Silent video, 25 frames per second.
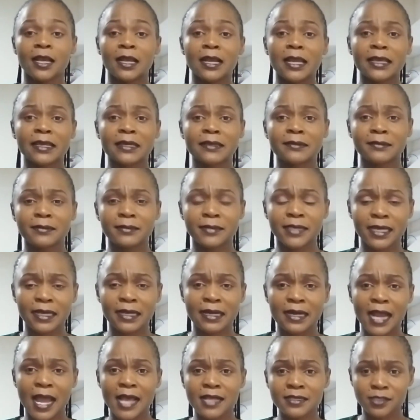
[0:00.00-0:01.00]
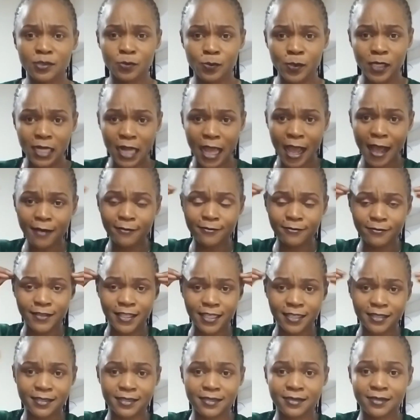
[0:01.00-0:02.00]
like the clients will have
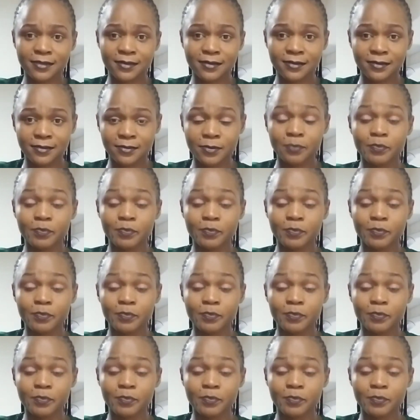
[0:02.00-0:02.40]
this